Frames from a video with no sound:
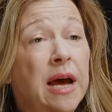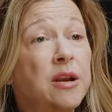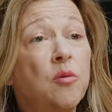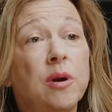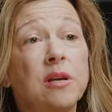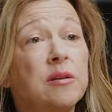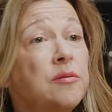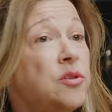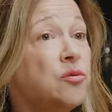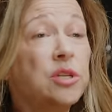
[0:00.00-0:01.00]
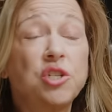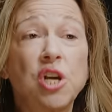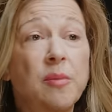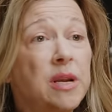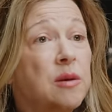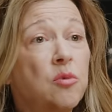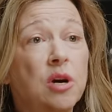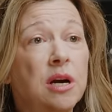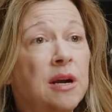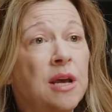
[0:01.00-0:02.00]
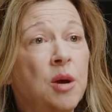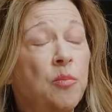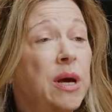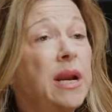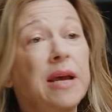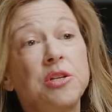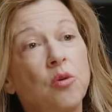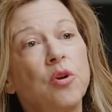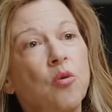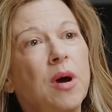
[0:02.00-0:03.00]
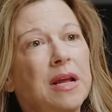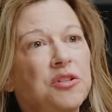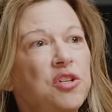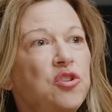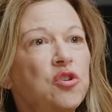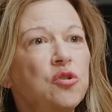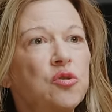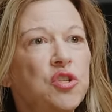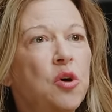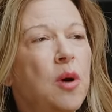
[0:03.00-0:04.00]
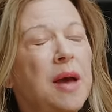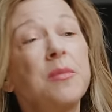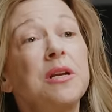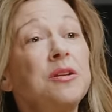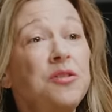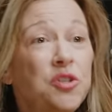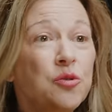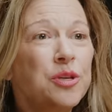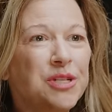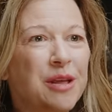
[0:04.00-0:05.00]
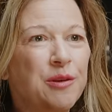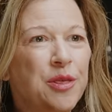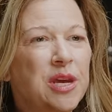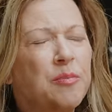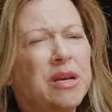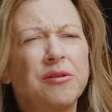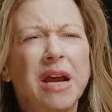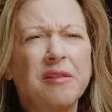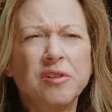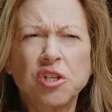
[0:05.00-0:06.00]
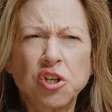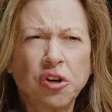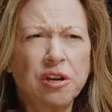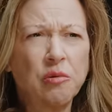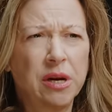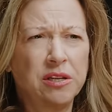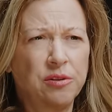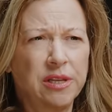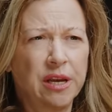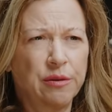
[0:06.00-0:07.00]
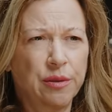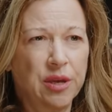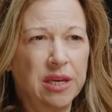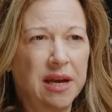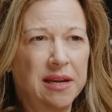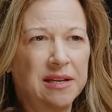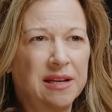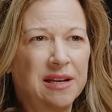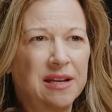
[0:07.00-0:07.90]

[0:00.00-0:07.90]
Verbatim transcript: I don't want to do this job anymore. But I don't know what else to do, so I'm going to do this other thing. But you're not even sure you want to do the other thing yet.